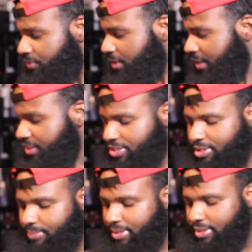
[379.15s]
feel like it
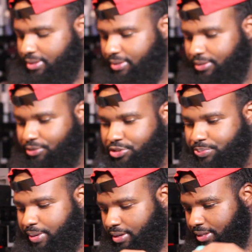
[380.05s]
should have been a
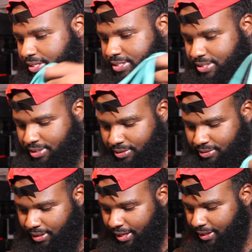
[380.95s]
orange pair of laces though.
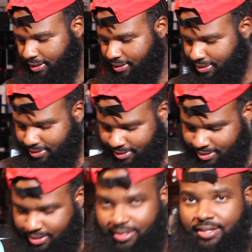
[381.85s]
Like,
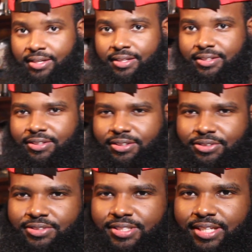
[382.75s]

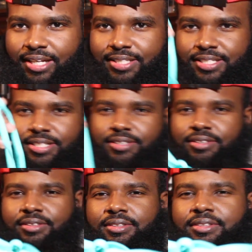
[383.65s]
you just got the
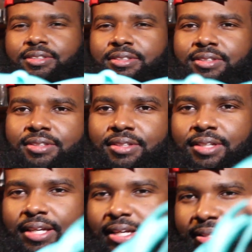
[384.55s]
teal,
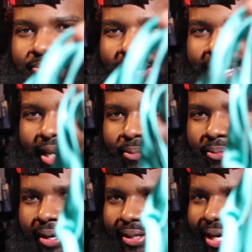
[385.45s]
and my
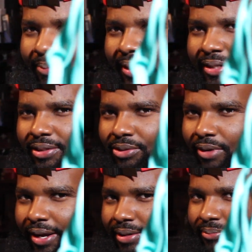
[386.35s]
camera might not making it look
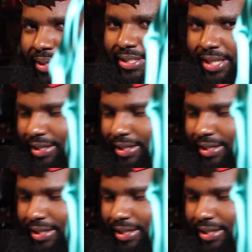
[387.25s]
right, but it's